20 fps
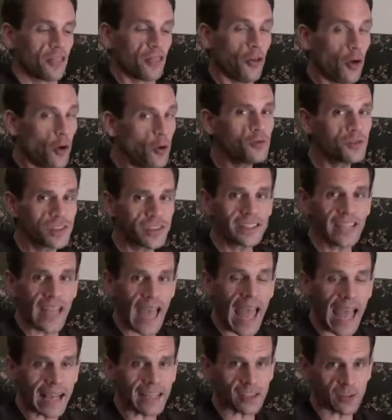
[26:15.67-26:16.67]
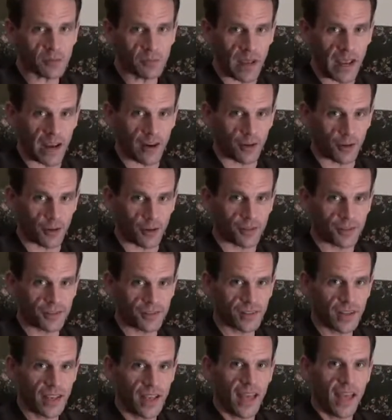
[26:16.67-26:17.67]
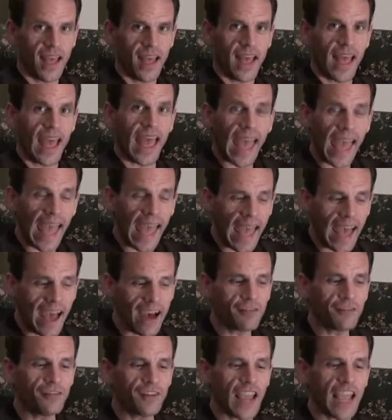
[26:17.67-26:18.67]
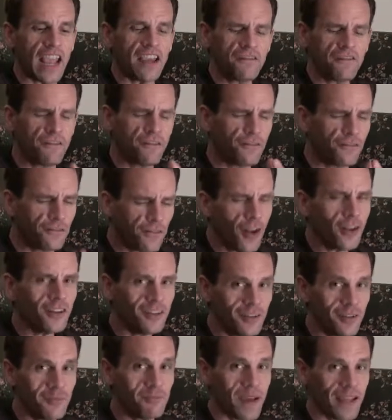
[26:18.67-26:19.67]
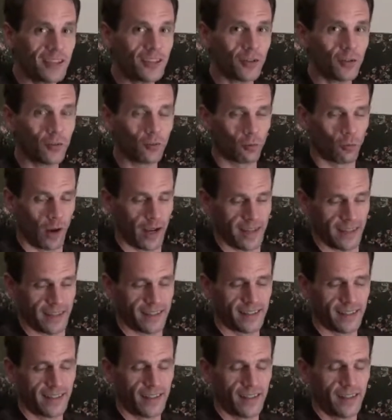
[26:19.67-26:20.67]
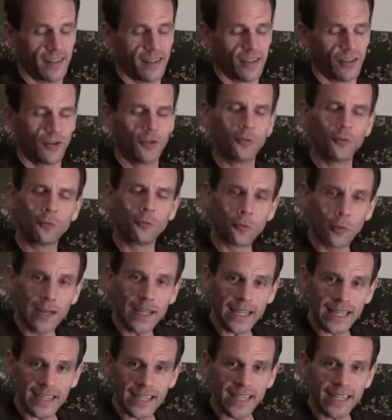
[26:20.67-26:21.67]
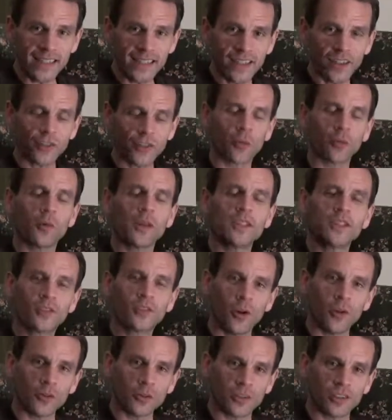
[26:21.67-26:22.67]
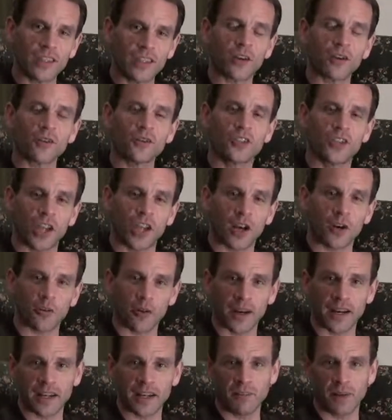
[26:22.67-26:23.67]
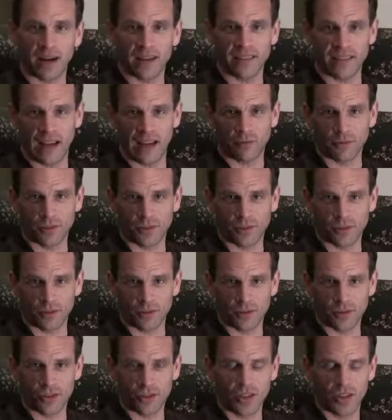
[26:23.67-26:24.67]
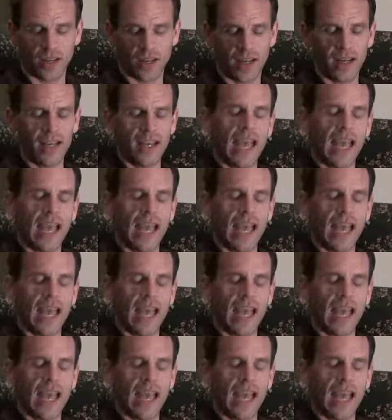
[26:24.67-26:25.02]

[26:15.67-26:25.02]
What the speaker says: those taxpayers have a fundamental right to read the results that are generated by that research.